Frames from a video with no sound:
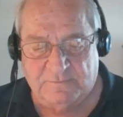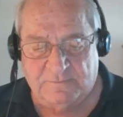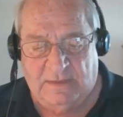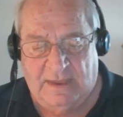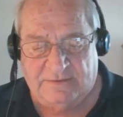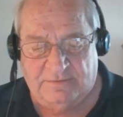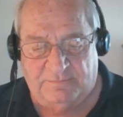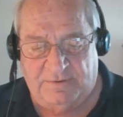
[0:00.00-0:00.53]

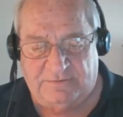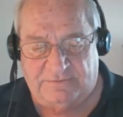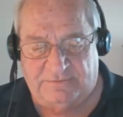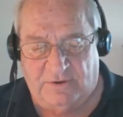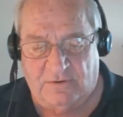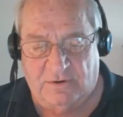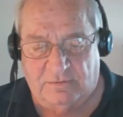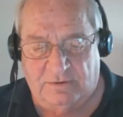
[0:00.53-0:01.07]
as a business
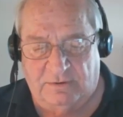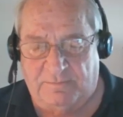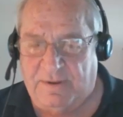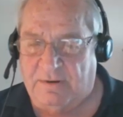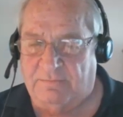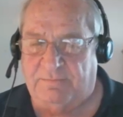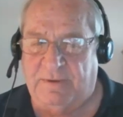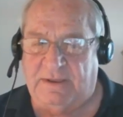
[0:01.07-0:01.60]
owner, you
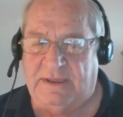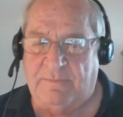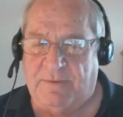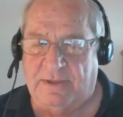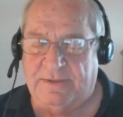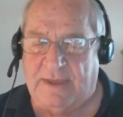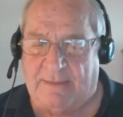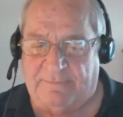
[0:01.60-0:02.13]
better
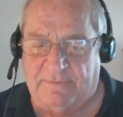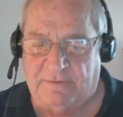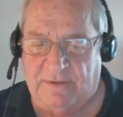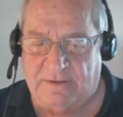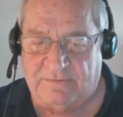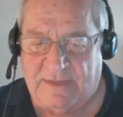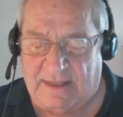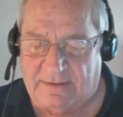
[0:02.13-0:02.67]
keep on top of
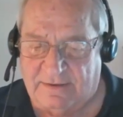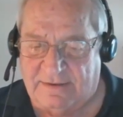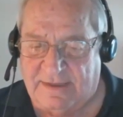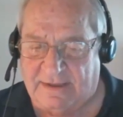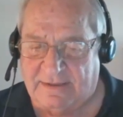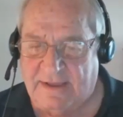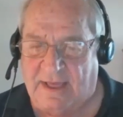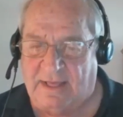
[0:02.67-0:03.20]
it. It's not the
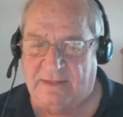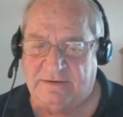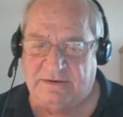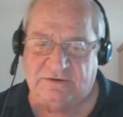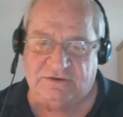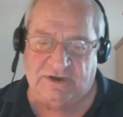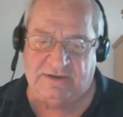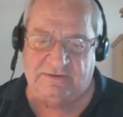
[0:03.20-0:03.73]

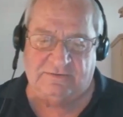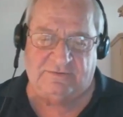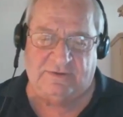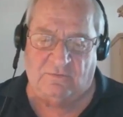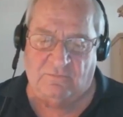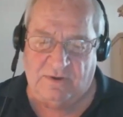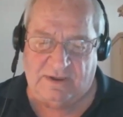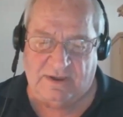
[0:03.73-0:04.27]
technology
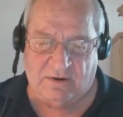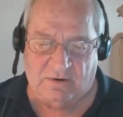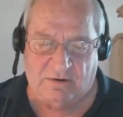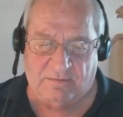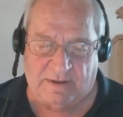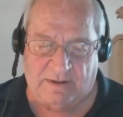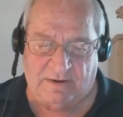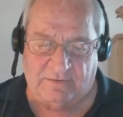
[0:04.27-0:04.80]
changes that we
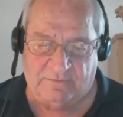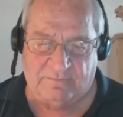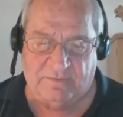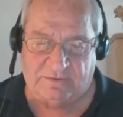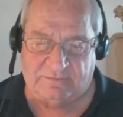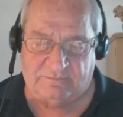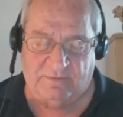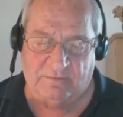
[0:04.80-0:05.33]
care about
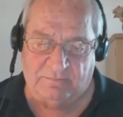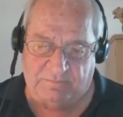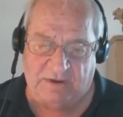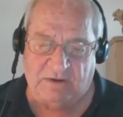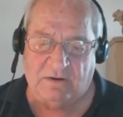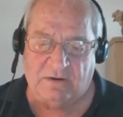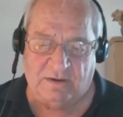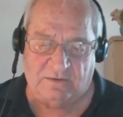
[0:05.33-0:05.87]
as much.
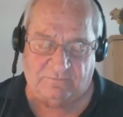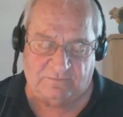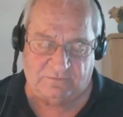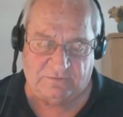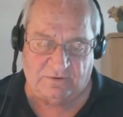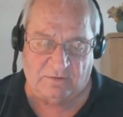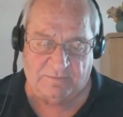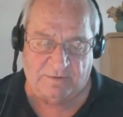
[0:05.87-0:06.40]
Peter does for
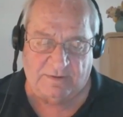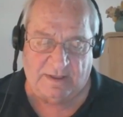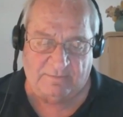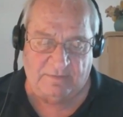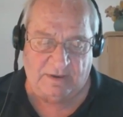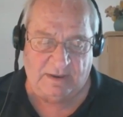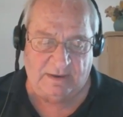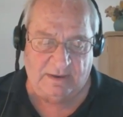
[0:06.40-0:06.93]
sure, but
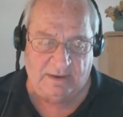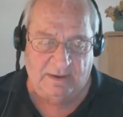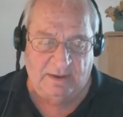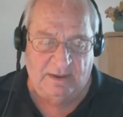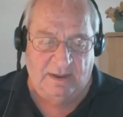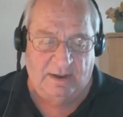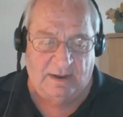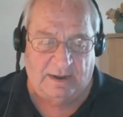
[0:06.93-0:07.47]
not me.
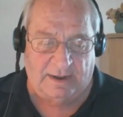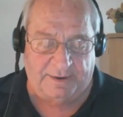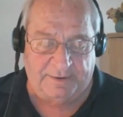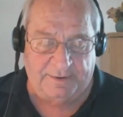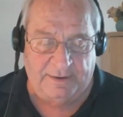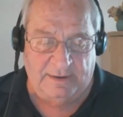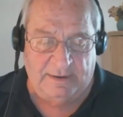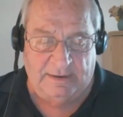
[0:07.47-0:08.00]

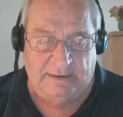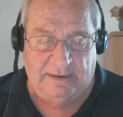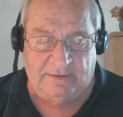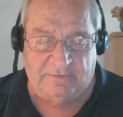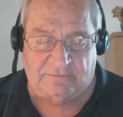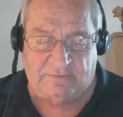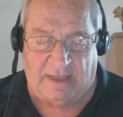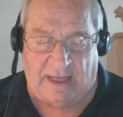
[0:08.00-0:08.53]

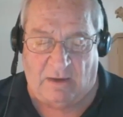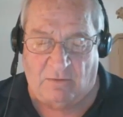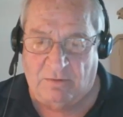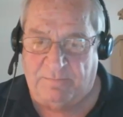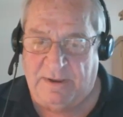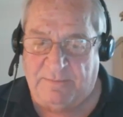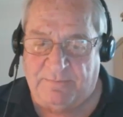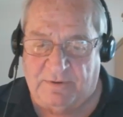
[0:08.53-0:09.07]
Is how are
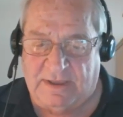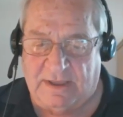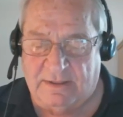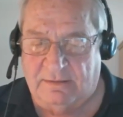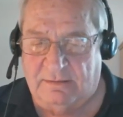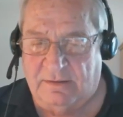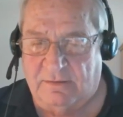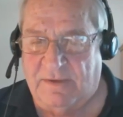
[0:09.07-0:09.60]
people
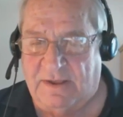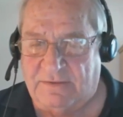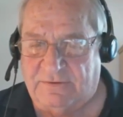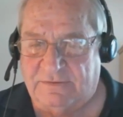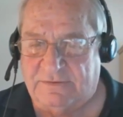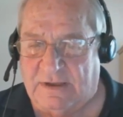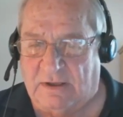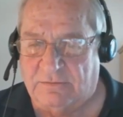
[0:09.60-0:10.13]
getting their
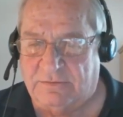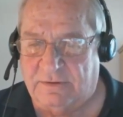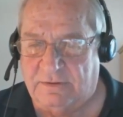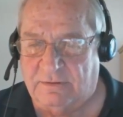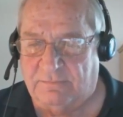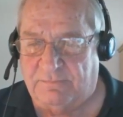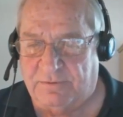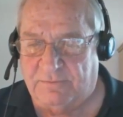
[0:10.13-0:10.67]
message out to
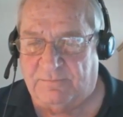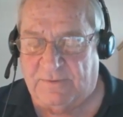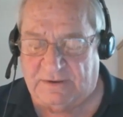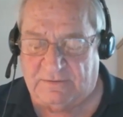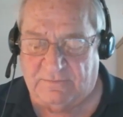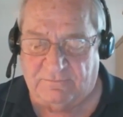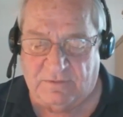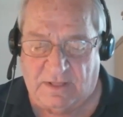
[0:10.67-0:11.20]
the
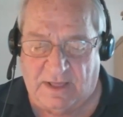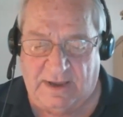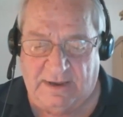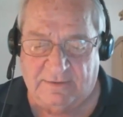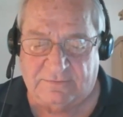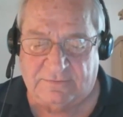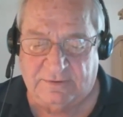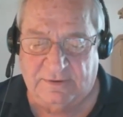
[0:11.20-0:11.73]
prospective
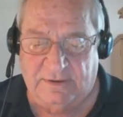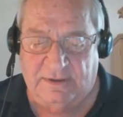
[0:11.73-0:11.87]
clients?